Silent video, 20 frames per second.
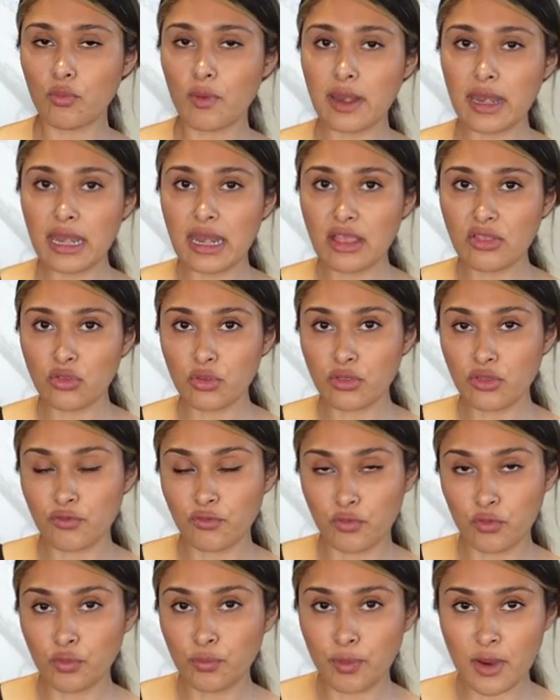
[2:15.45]
running it through the
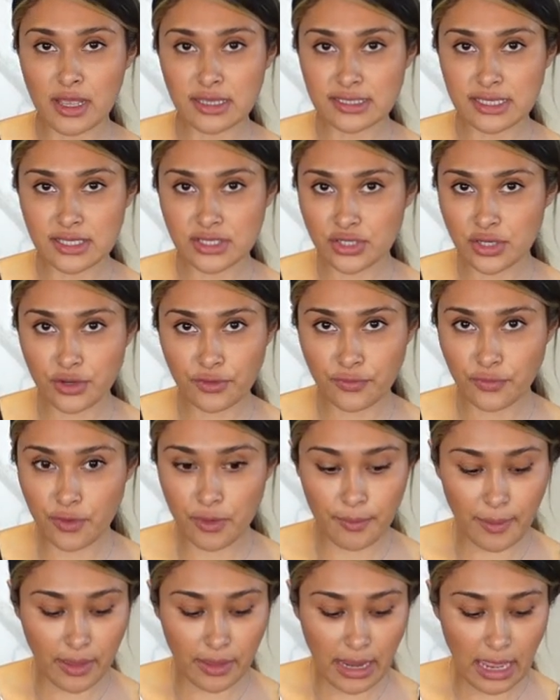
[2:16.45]
food processor
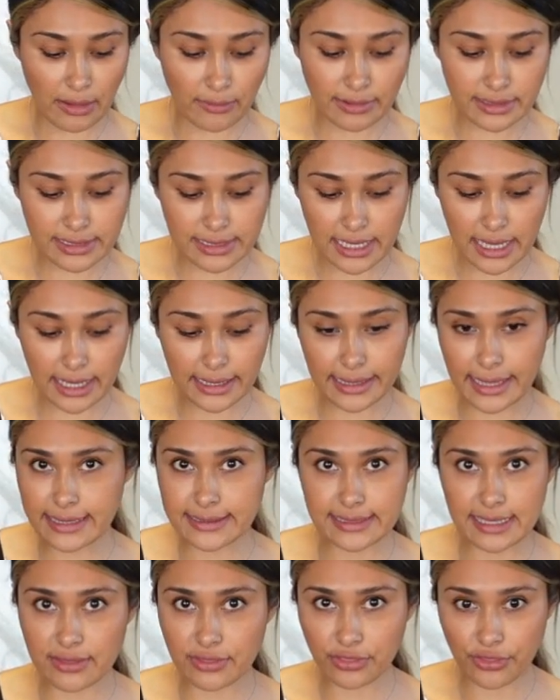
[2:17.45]
for about, I would say
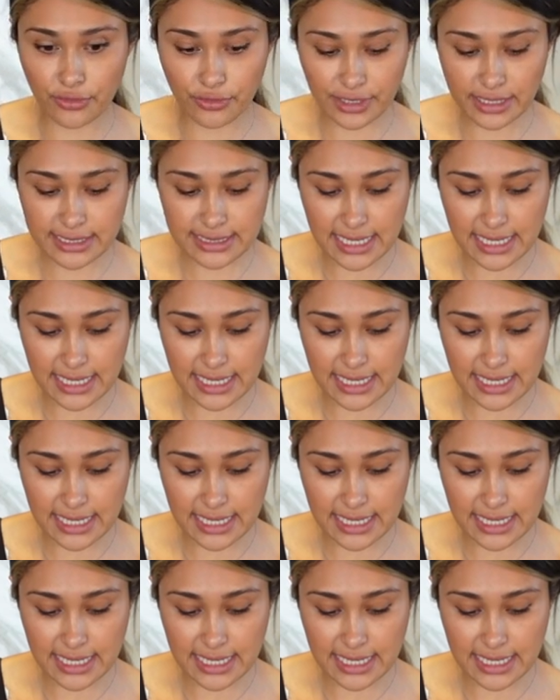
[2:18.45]
less than 30